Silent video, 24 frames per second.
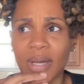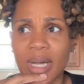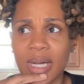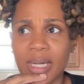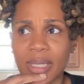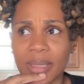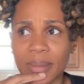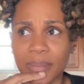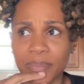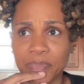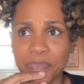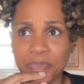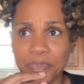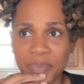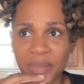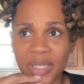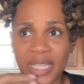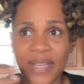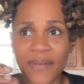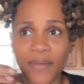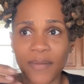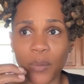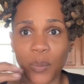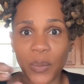Um,
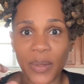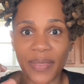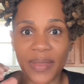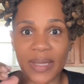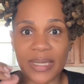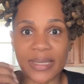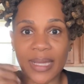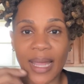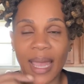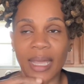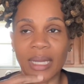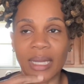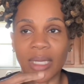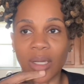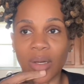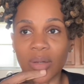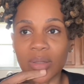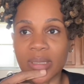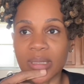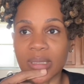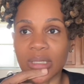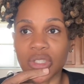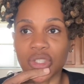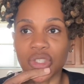even with this
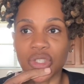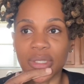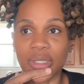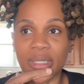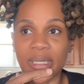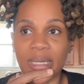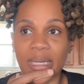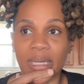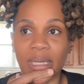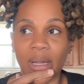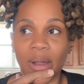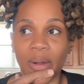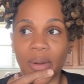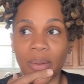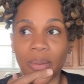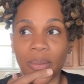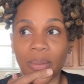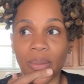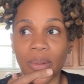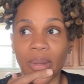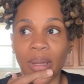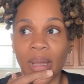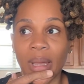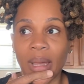diagnosis, she did
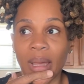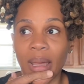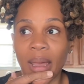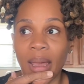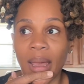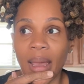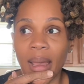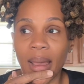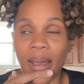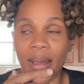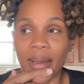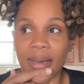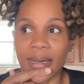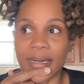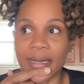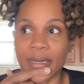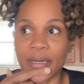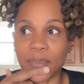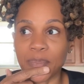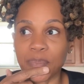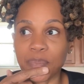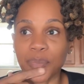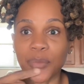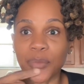her
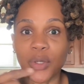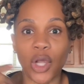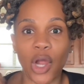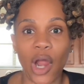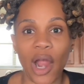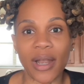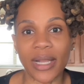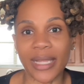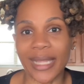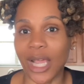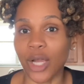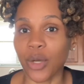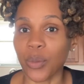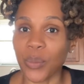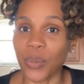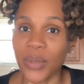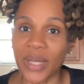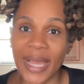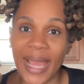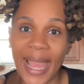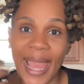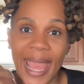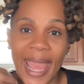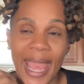um, cardiac
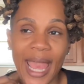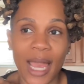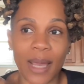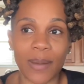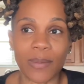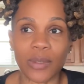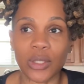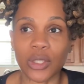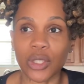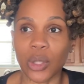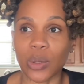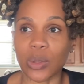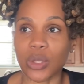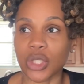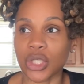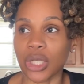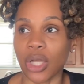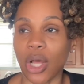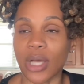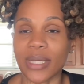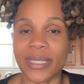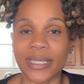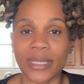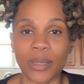rehab. You know, she
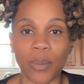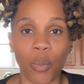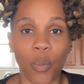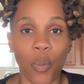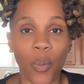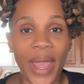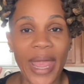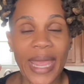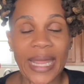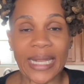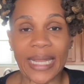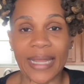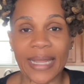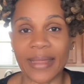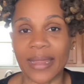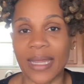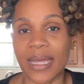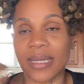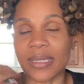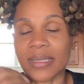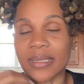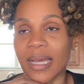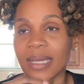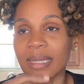lost some weight and
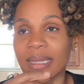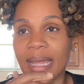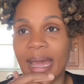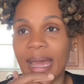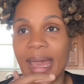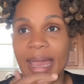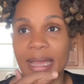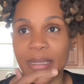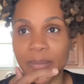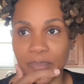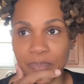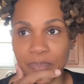things like that.